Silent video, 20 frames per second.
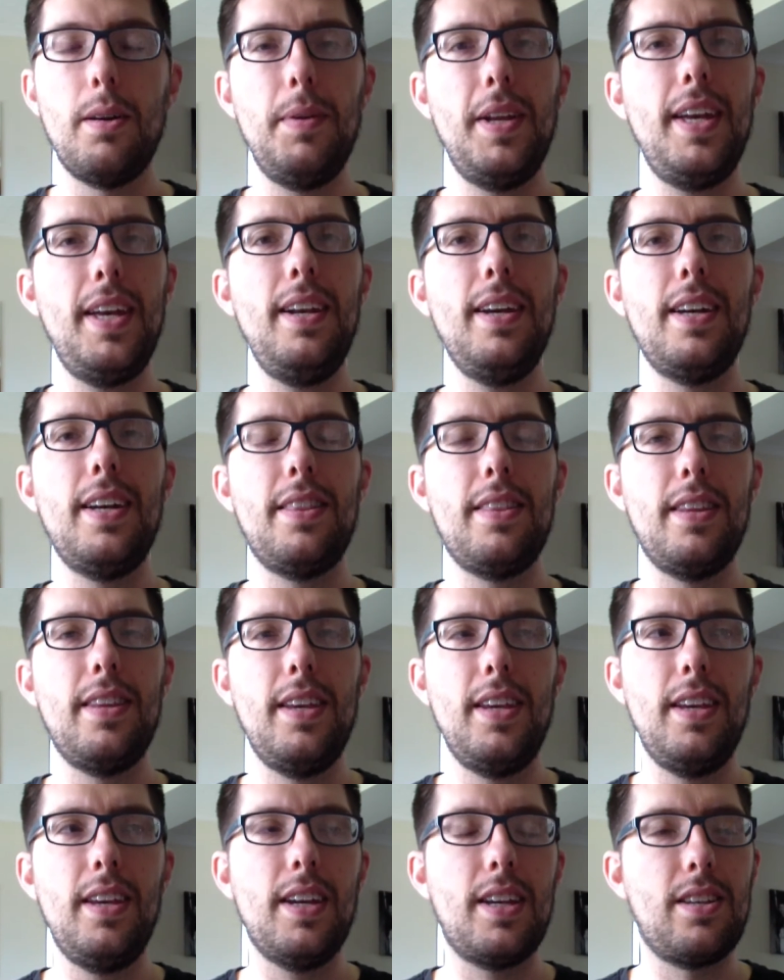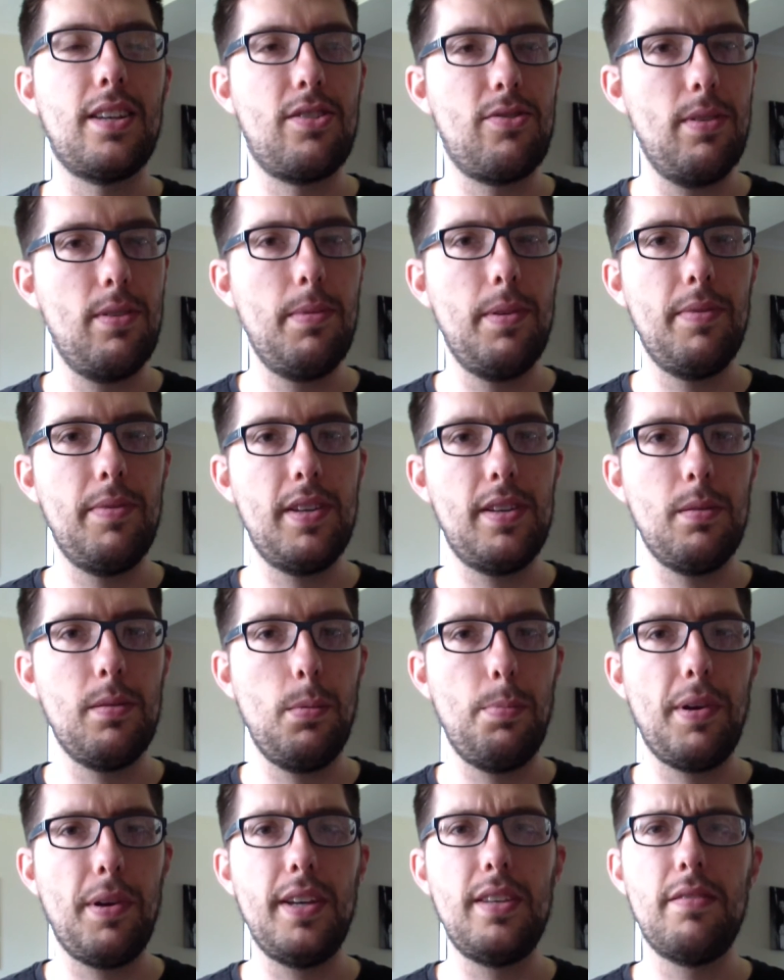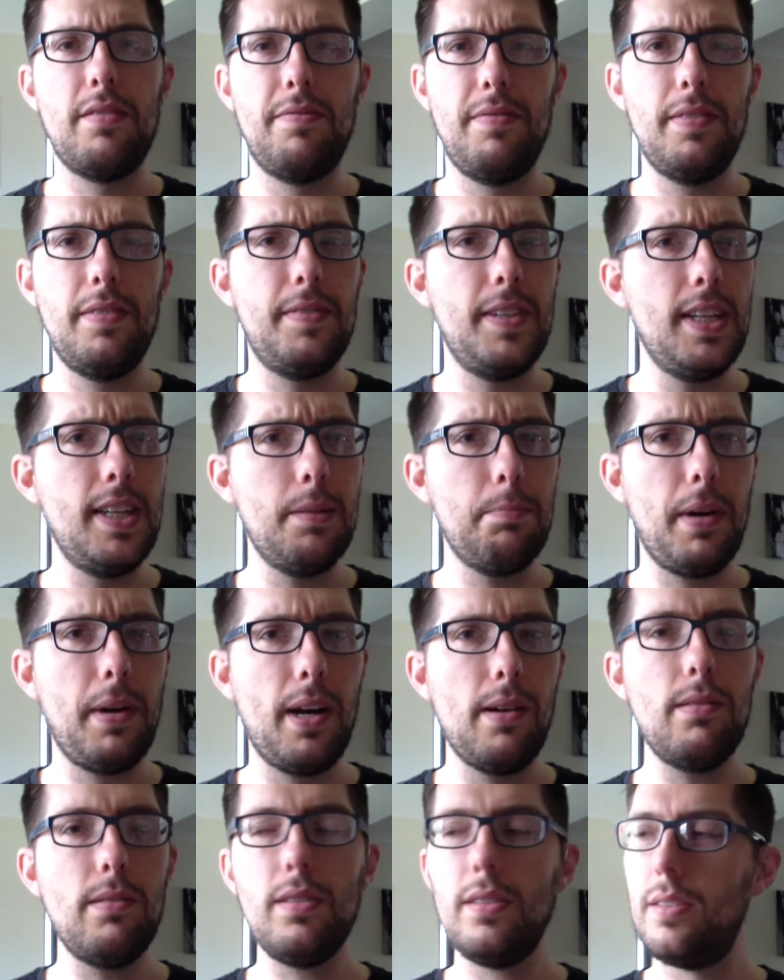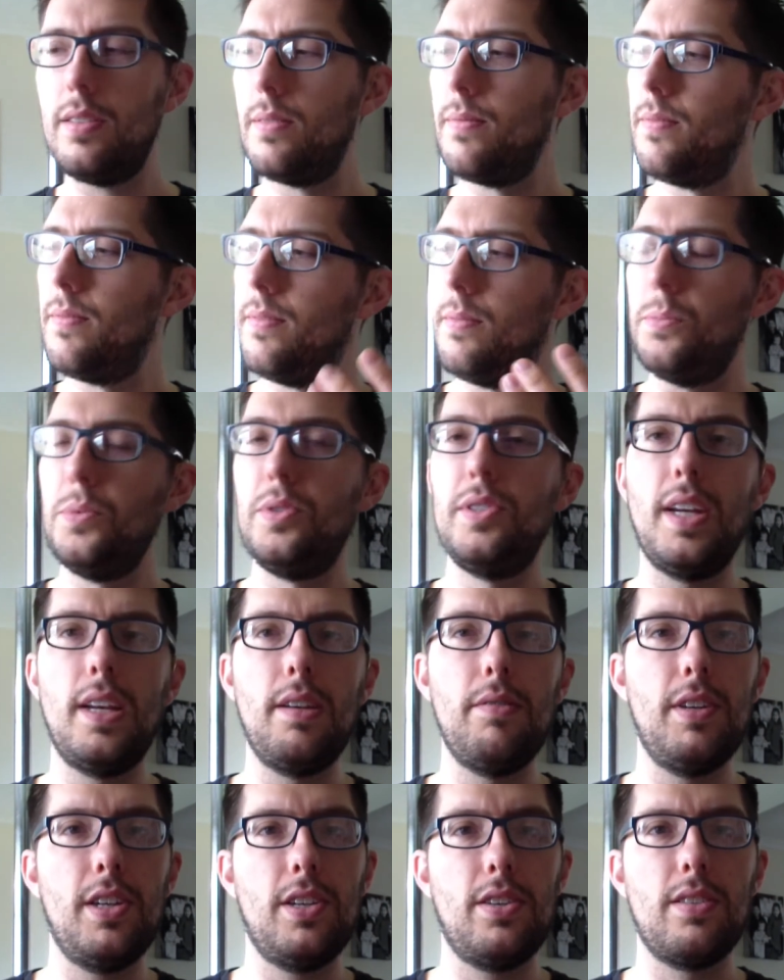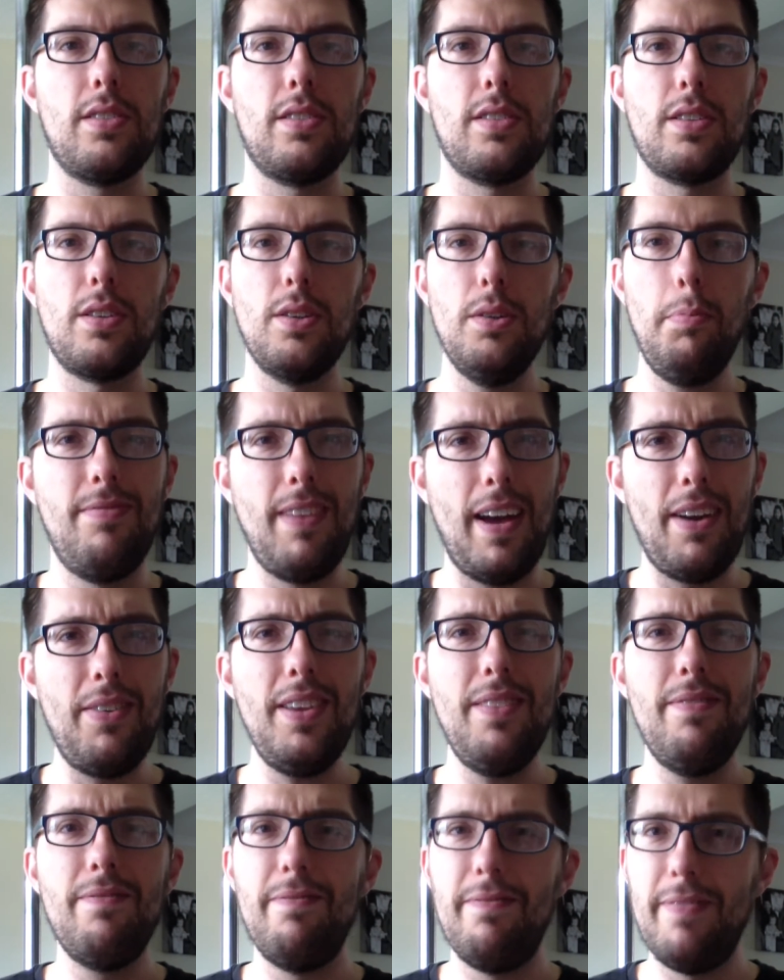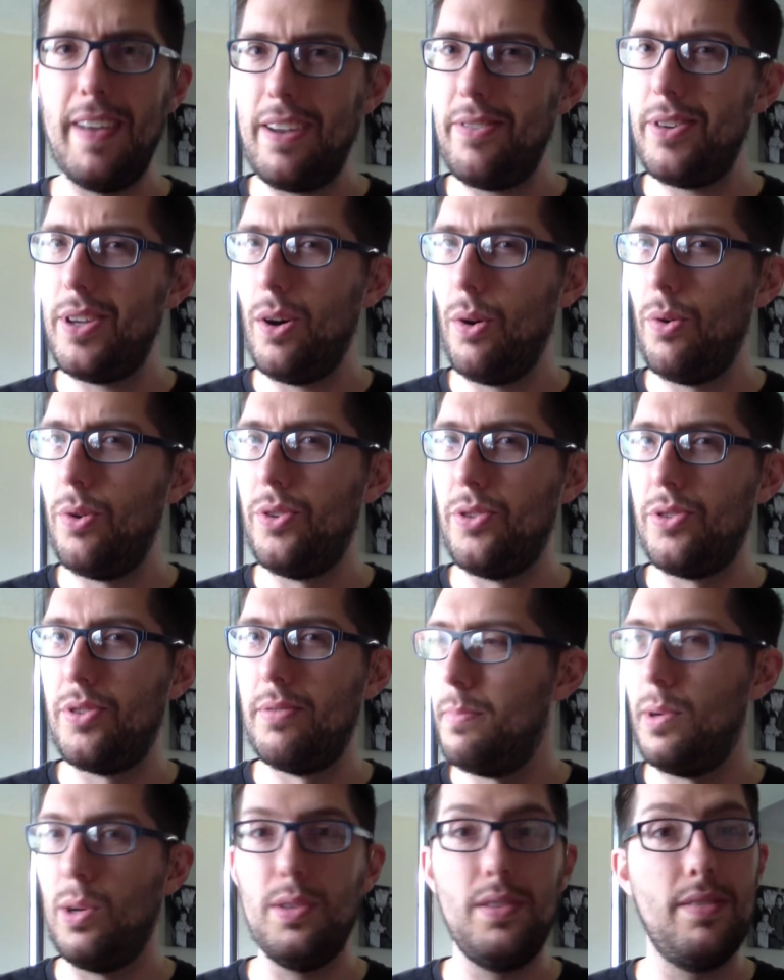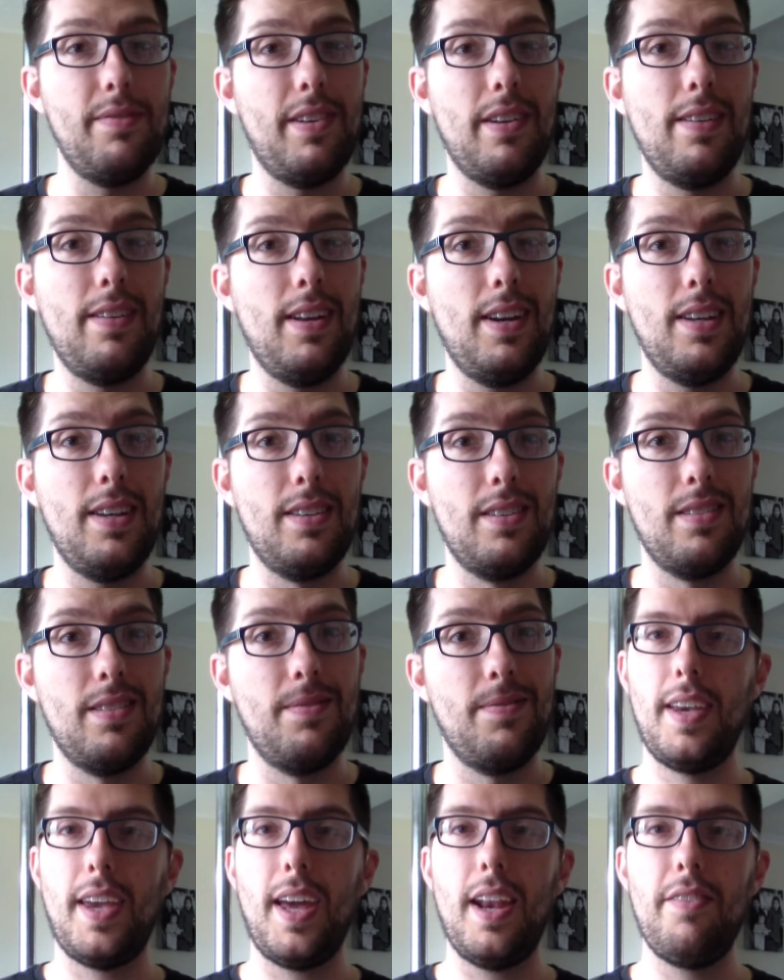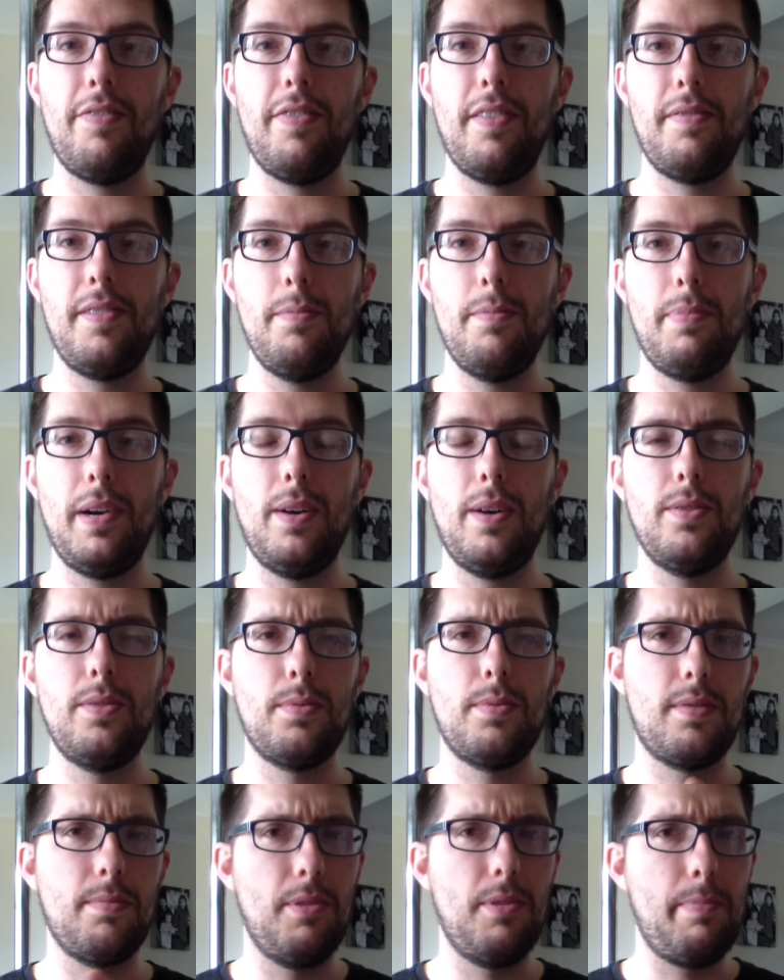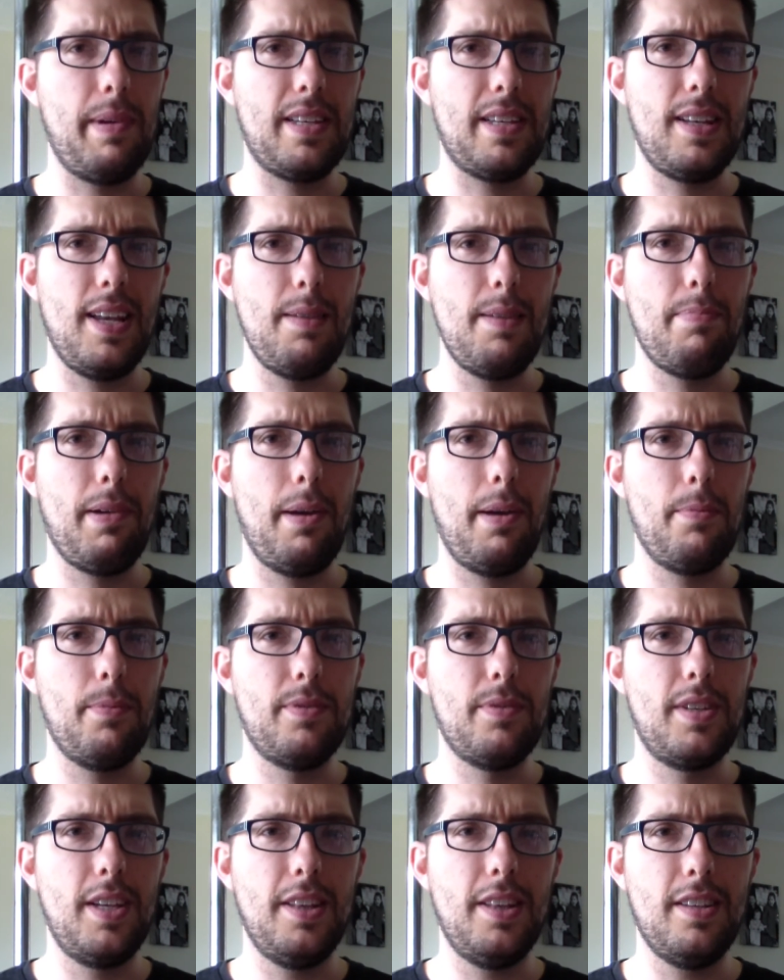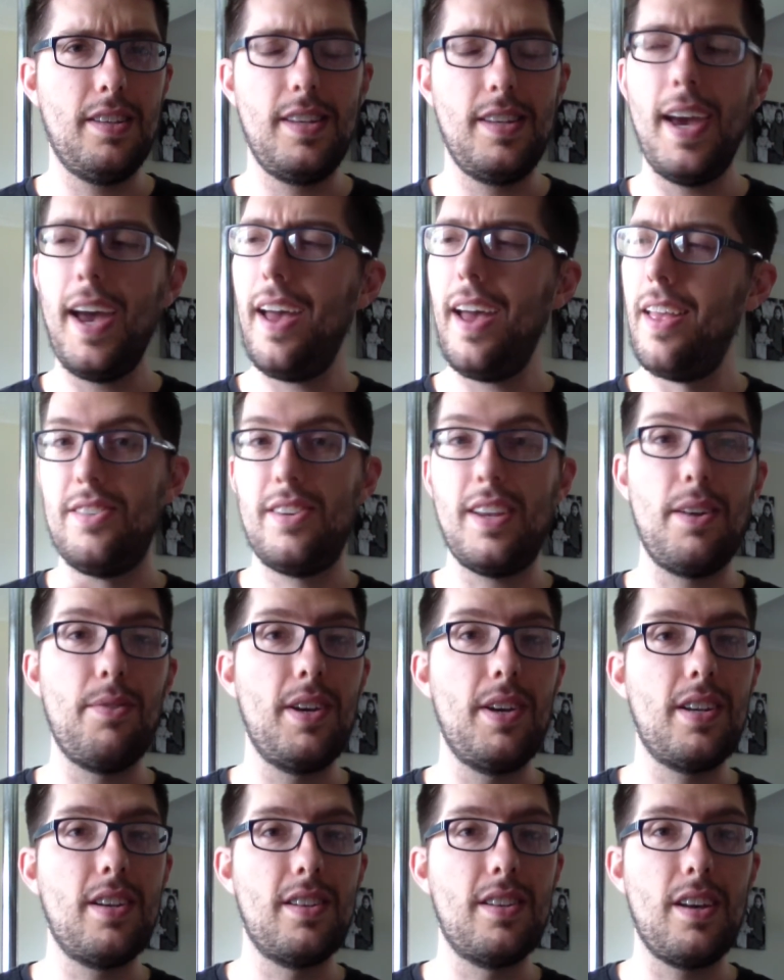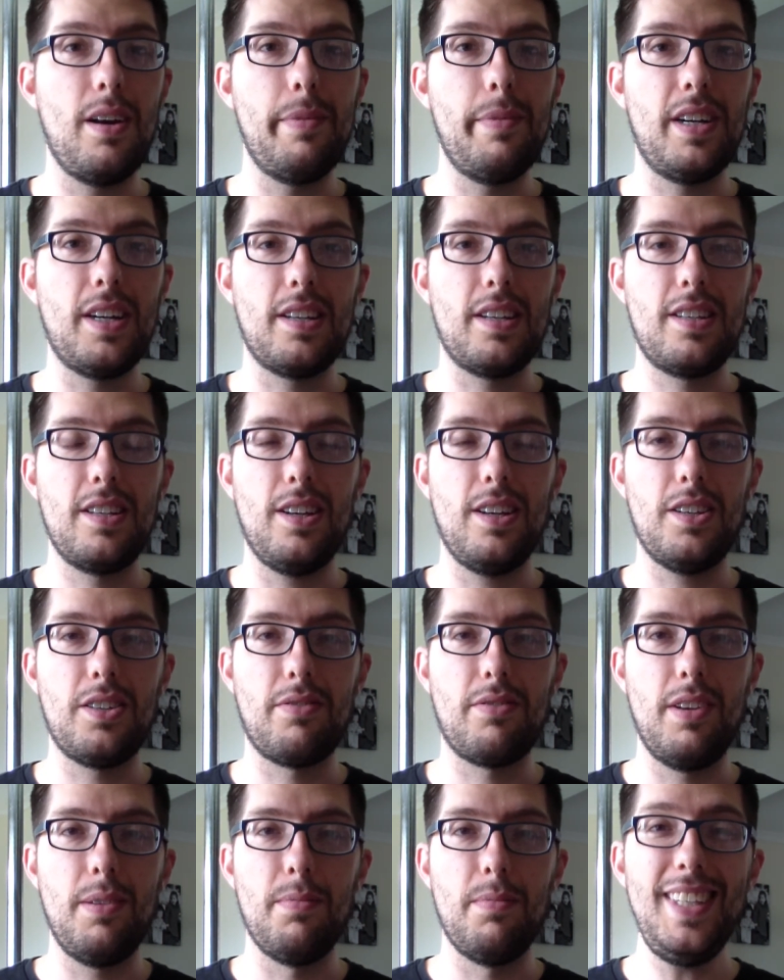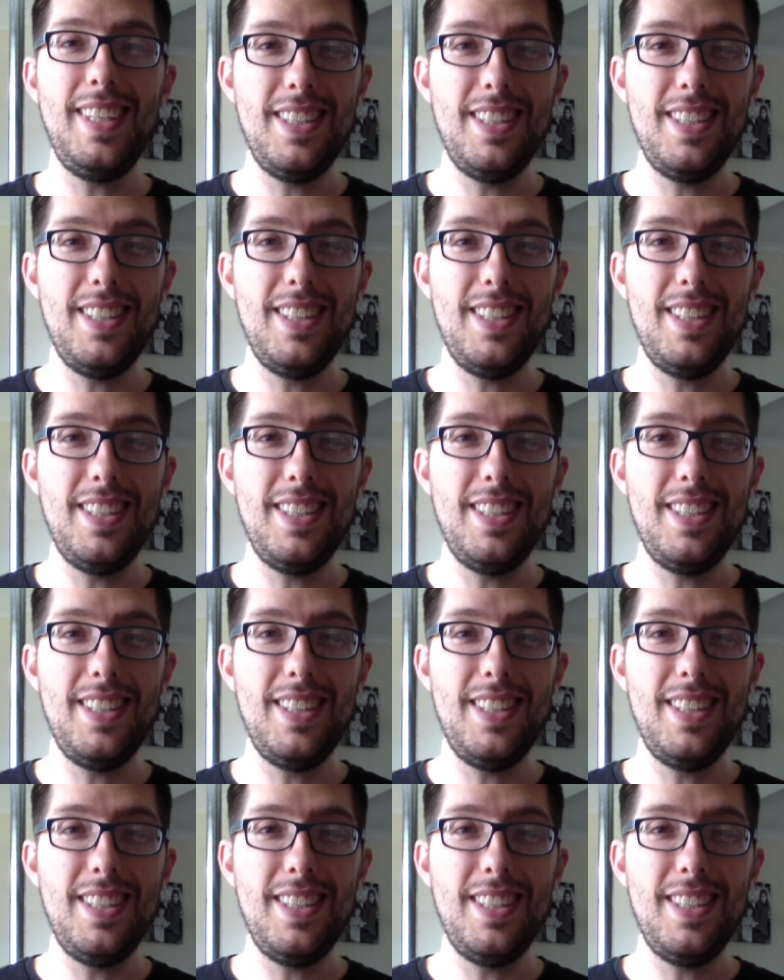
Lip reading: Coming in at the extremely reasonable price of £15 was Generation Scoop. Very, very orange, but also very nice. Again at £15 was some of the best light piping we've seen this year. Generations Armada Starscream.